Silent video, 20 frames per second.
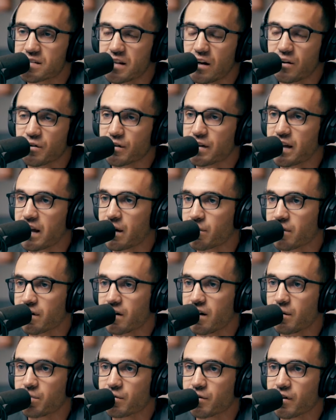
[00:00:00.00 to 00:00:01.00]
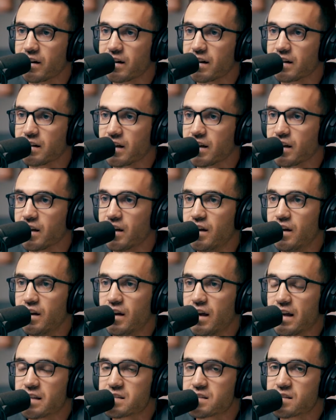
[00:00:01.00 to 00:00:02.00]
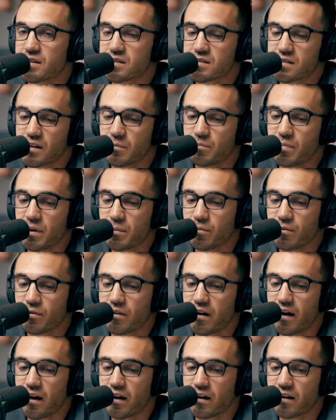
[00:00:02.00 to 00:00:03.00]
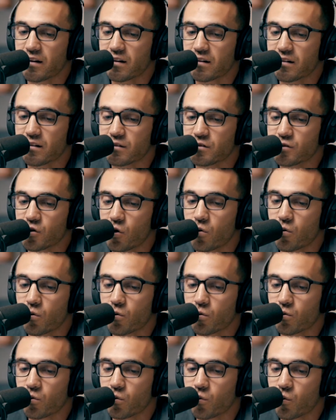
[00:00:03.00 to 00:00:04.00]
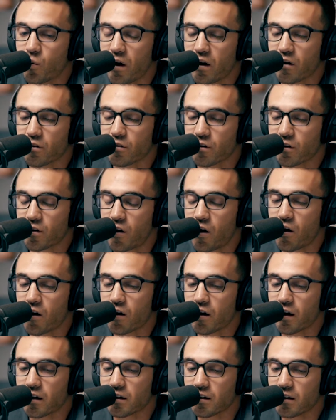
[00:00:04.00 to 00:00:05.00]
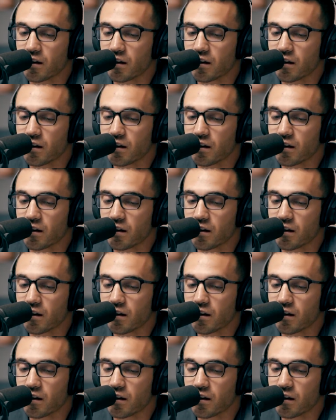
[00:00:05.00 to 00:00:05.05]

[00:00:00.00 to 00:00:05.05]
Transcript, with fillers: sell your camera to upgrade it. Like it's it's like people that don't wear their car in.